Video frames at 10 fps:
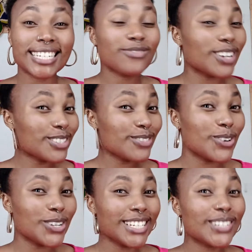first of
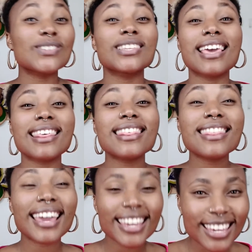all, to say
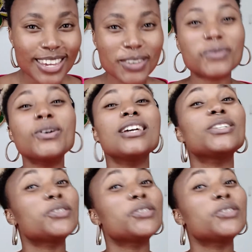thank you